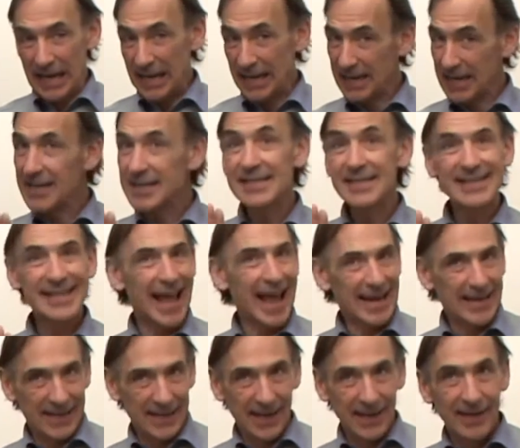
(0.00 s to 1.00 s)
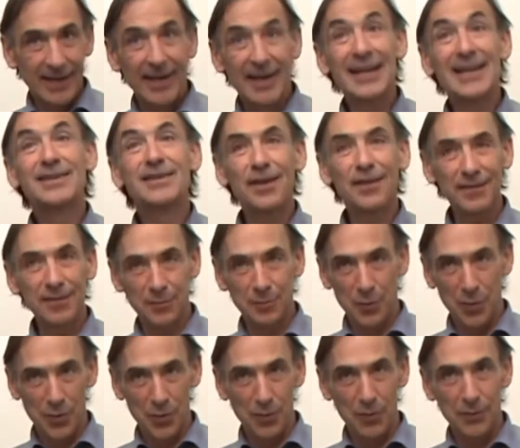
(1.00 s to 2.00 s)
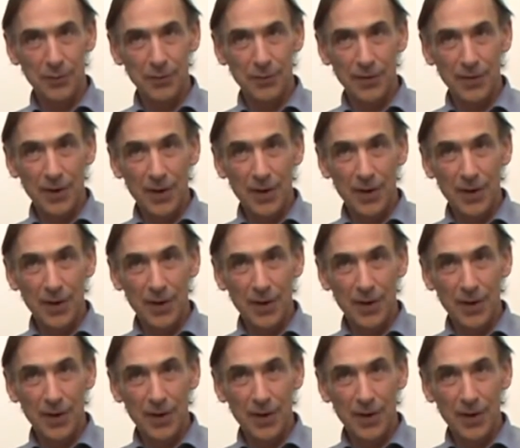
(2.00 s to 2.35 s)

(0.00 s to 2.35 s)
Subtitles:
It is static, it doesn't move,